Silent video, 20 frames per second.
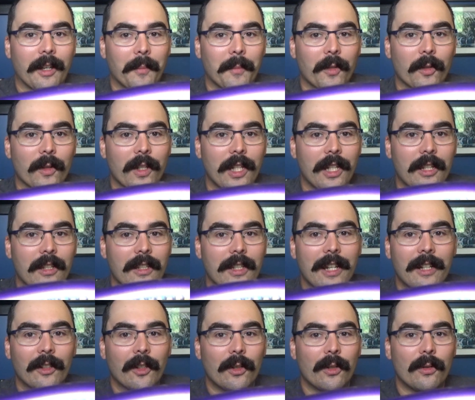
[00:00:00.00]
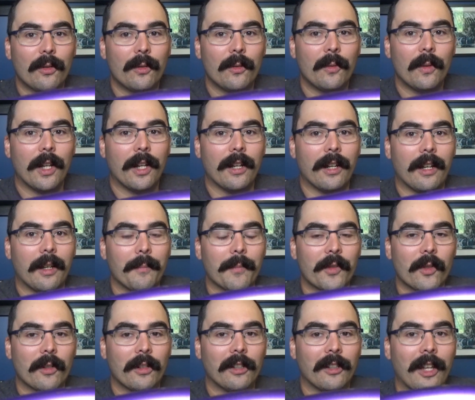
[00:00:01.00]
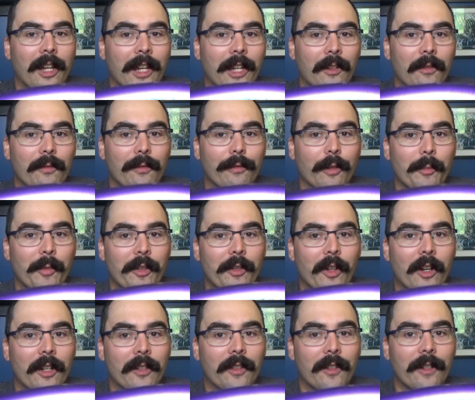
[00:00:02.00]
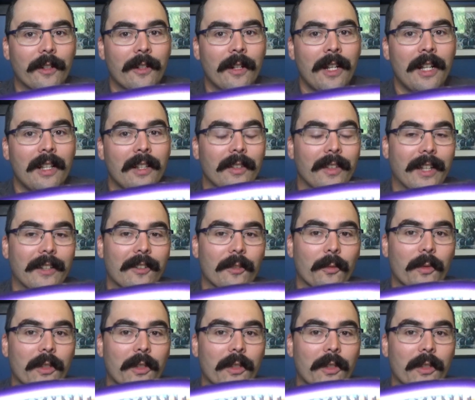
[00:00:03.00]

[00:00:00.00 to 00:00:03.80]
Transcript: green, yellow sort of line from the dot there. That's a